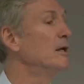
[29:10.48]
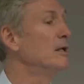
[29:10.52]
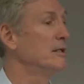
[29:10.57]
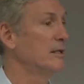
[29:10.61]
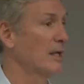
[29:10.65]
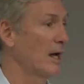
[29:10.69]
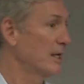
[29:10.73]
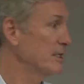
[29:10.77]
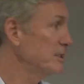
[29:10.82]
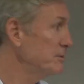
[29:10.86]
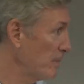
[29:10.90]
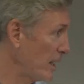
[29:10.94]

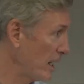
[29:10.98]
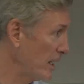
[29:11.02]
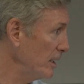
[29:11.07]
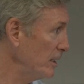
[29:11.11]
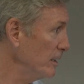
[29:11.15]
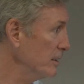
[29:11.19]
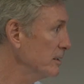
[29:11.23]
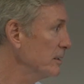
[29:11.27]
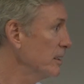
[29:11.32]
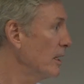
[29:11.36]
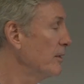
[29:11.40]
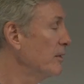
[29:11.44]
not as
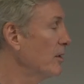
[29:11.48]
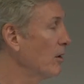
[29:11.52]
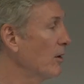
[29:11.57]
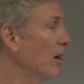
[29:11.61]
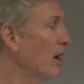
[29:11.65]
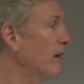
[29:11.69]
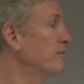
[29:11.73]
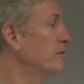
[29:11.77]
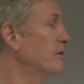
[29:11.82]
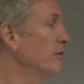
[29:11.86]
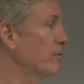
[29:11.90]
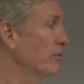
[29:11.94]
many, and they'll
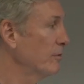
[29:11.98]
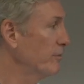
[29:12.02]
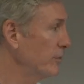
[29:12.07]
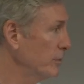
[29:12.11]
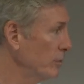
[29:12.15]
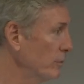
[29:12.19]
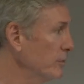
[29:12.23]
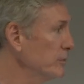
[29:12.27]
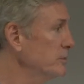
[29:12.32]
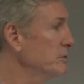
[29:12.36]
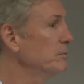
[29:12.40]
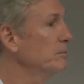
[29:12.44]
have different
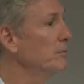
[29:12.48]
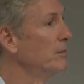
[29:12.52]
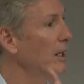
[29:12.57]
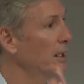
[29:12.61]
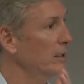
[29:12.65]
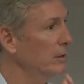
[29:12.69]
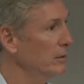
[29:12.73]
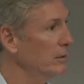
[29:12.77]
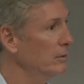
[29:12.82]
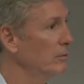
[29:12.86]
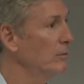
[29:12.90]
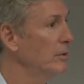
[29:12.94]
fuels,
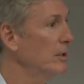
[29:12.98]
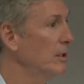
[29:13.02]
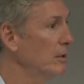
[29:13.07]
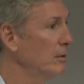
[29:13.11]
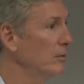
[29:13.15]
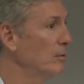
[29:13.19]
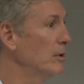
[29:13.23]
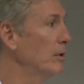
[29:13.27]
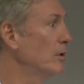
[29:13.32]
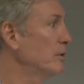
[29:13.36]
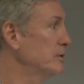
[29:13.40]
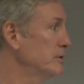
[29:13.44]
but we
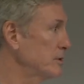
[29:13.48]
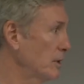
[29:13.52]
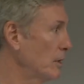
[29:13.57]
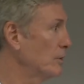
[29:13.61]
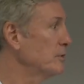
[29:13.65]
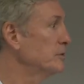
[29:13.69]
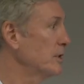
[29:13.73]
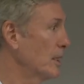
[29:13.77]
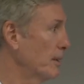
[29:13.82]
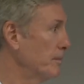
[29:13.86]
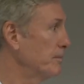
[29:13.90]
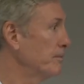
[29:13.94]
will
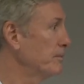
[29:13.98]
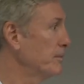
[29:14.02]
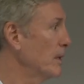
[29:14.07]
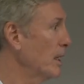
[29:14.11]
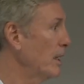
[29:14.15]
sell some.